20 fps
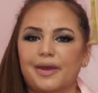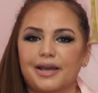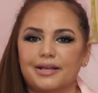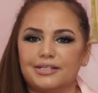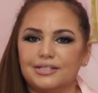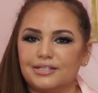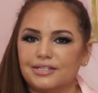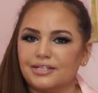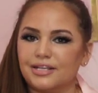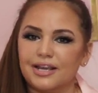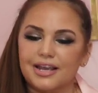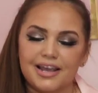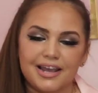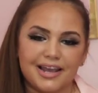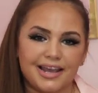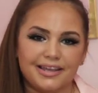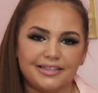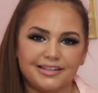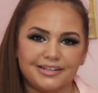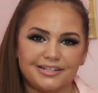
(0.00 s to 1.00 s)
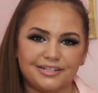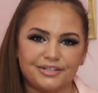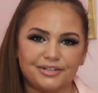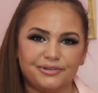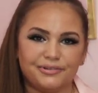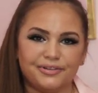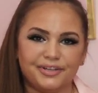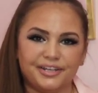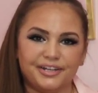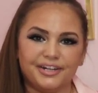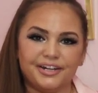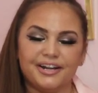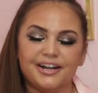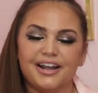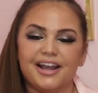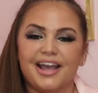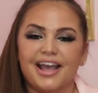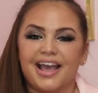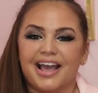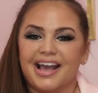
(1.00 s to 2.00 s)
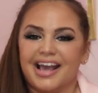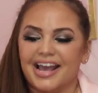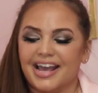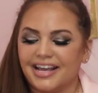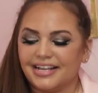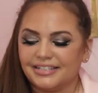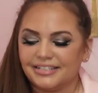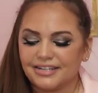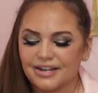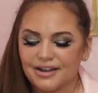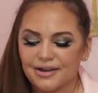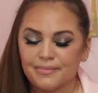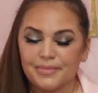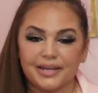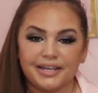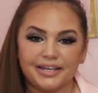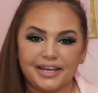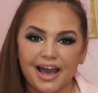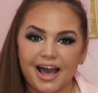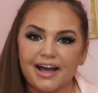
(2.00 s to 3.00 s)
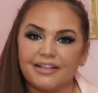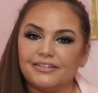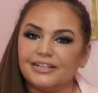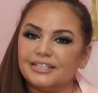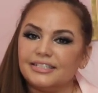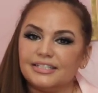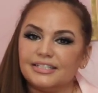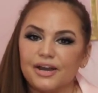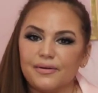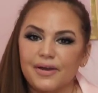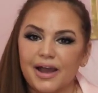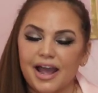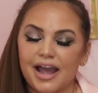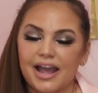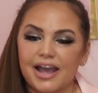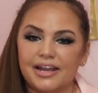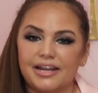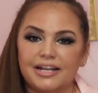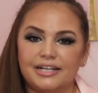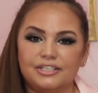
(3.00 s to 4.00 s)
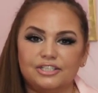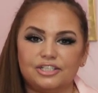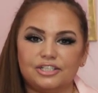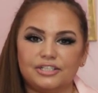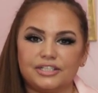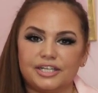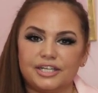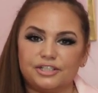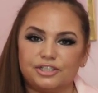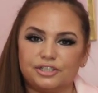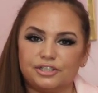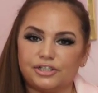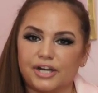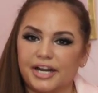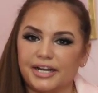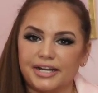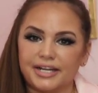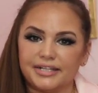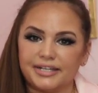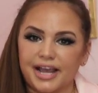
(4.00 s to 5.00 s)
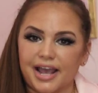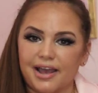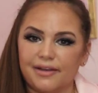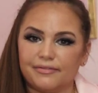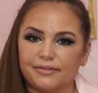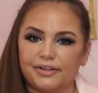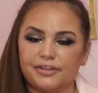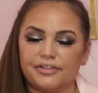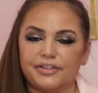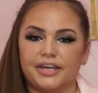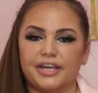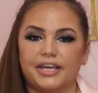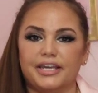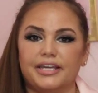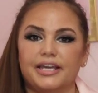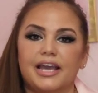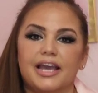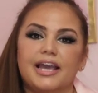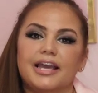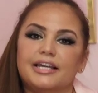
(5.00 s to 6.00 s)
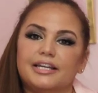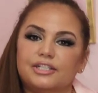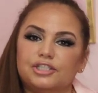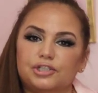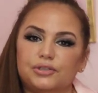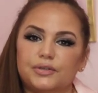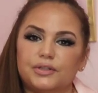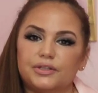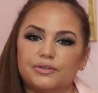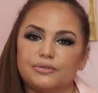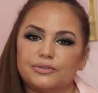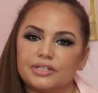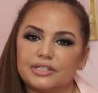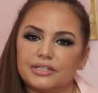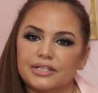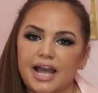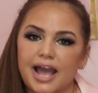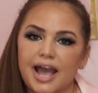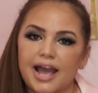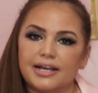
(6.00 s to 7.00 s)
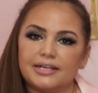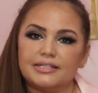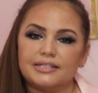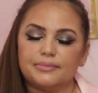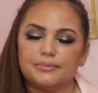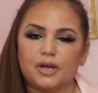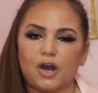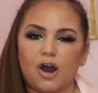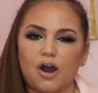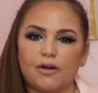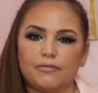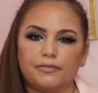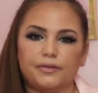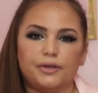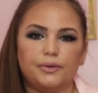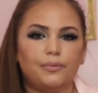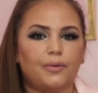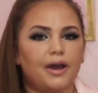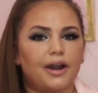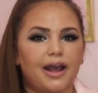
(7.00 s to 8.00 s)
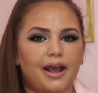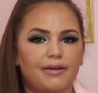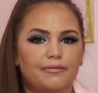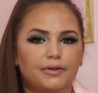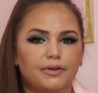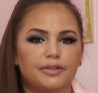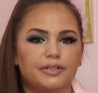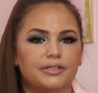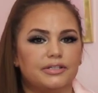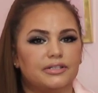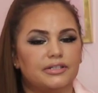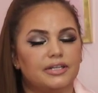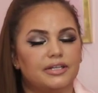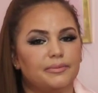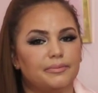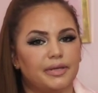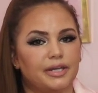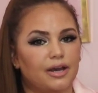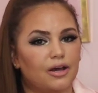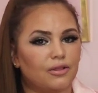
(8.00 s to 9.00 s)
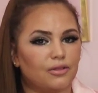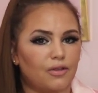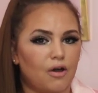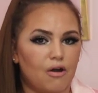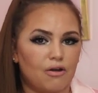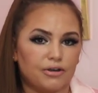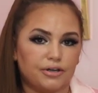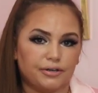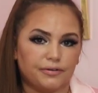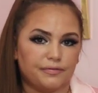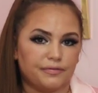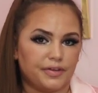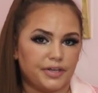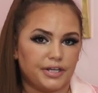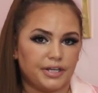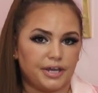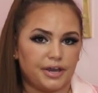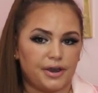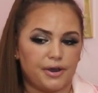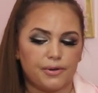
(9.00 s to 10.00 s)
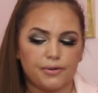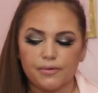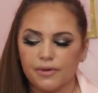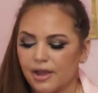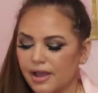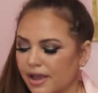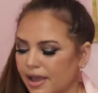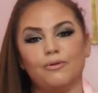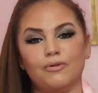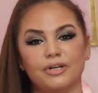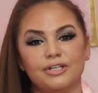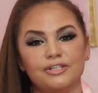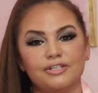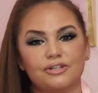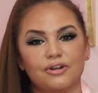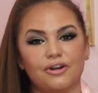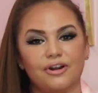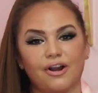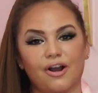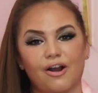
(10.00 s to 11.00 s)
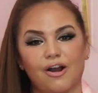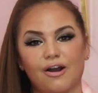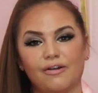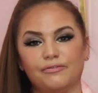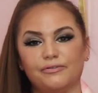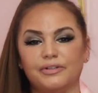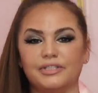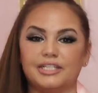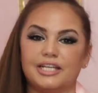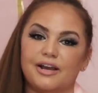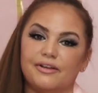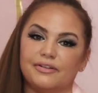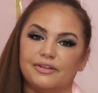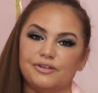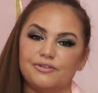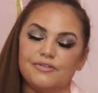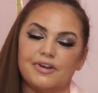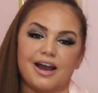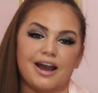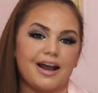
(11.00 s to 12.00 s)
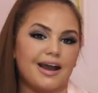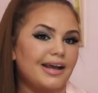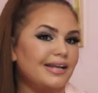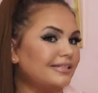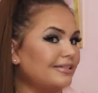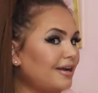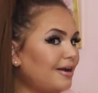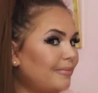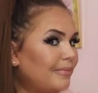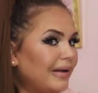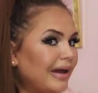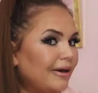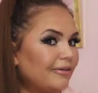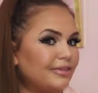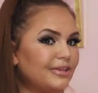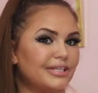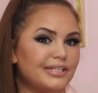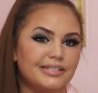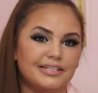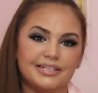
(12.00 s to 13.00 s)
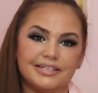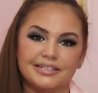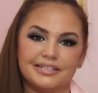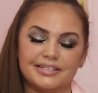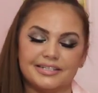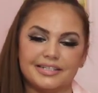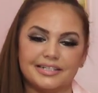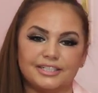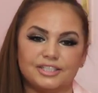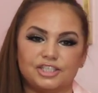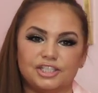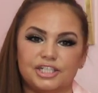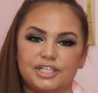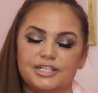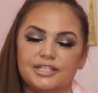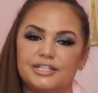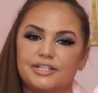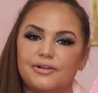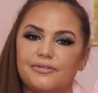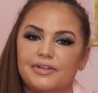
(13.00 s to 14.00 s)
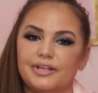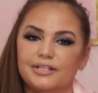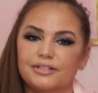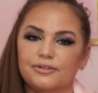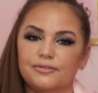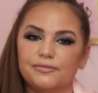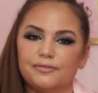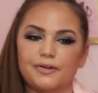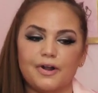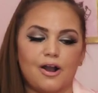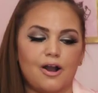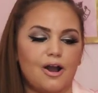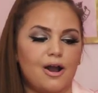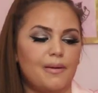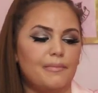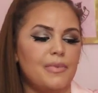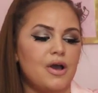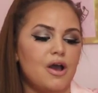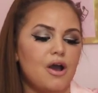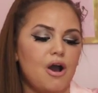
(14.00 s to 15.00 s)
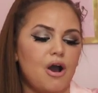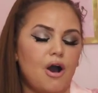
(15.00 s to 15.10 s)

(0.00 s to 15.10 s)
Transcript: best in this new year. And yeah, let's go ahead and just get straight into everything. Get you a little snack, some coffee, whatever. This is gonna be a longer video. I wanna start off with telling you guys about these extensions. So these are from